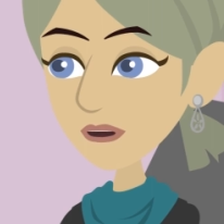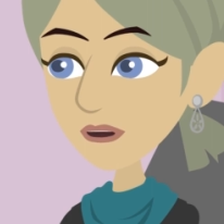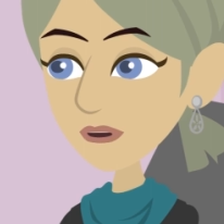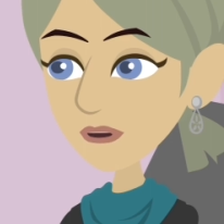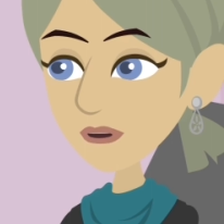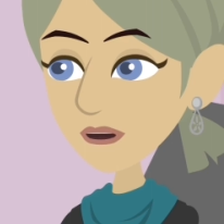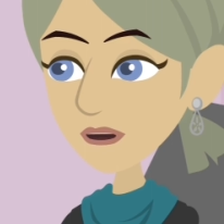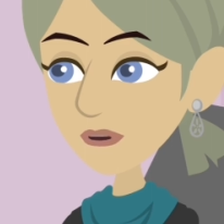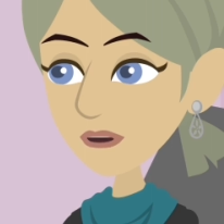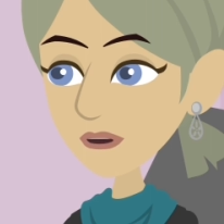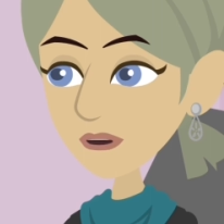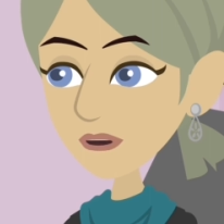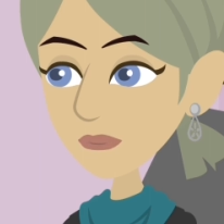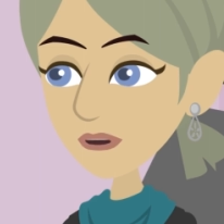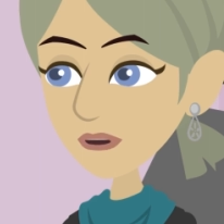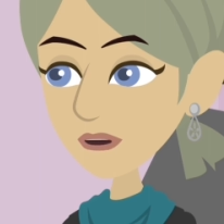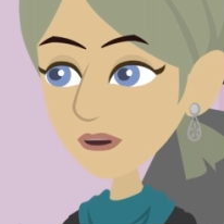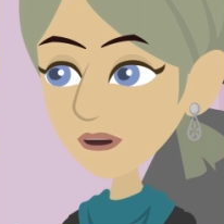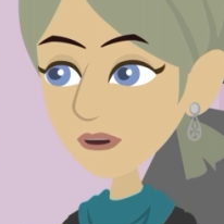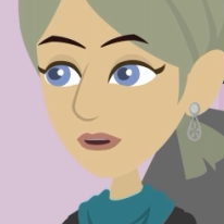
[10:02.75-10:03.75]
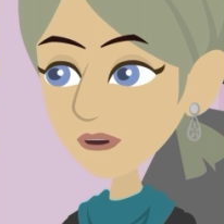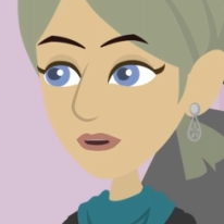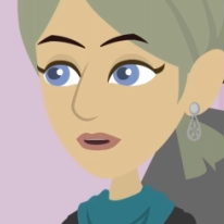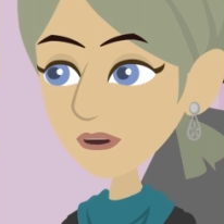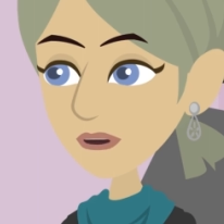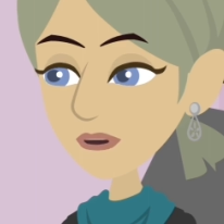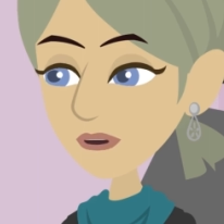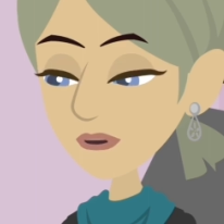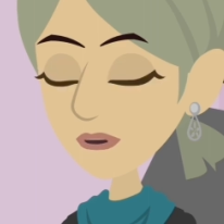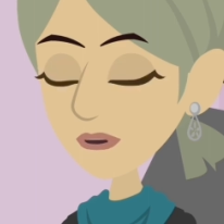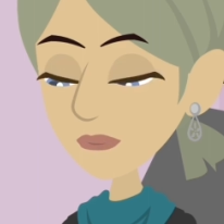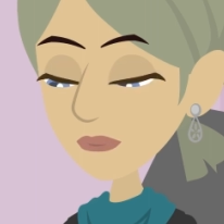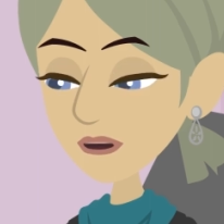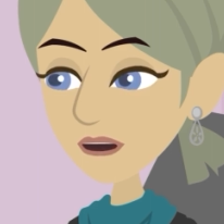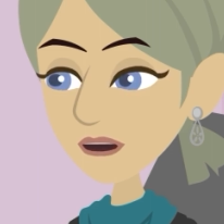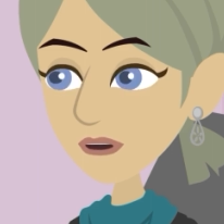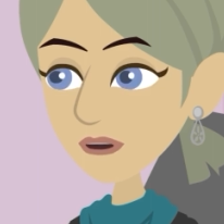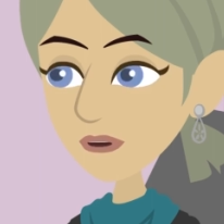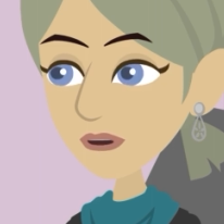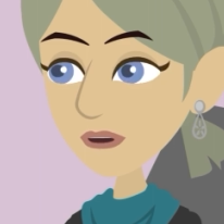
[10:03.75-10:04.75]
of happiness and well-being, you know
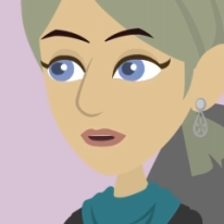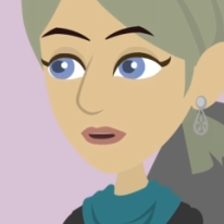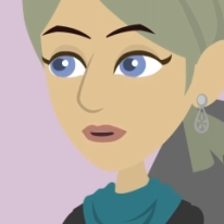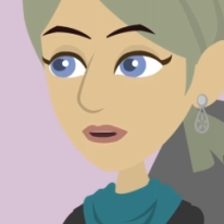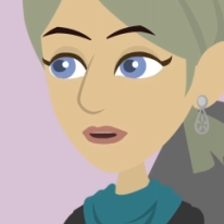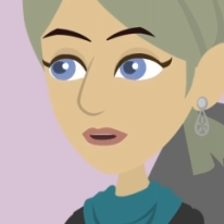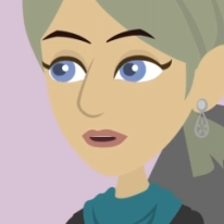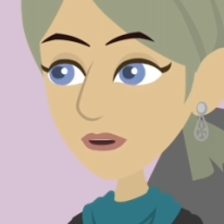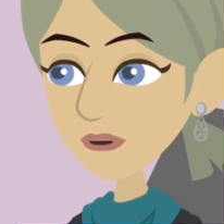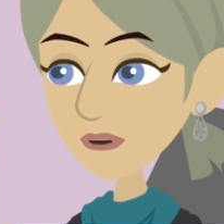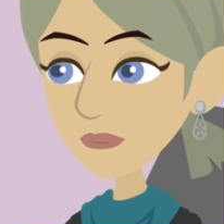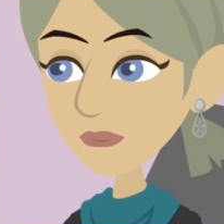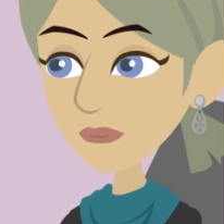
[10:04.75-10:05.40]
what we're talking about?